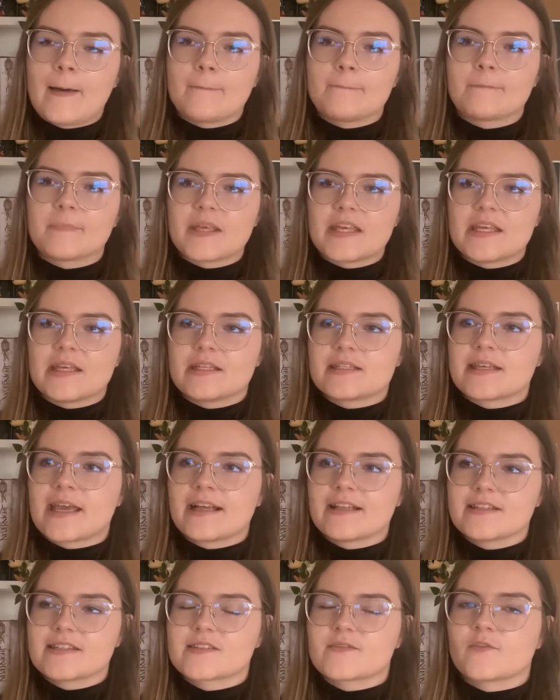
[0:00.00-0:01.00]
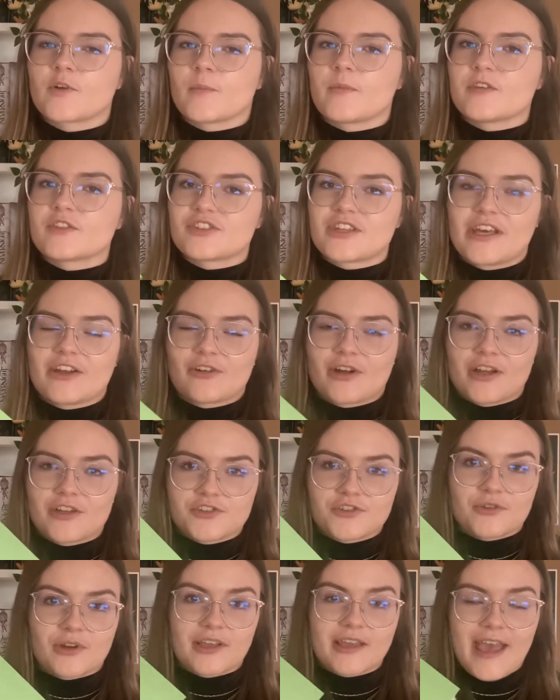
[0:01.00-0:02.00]
be Tales from the
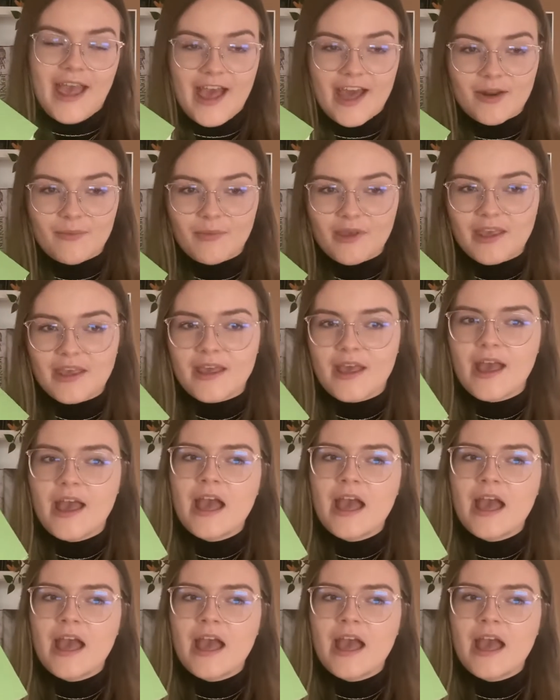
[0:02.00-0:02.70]
Shadowhunter Academy.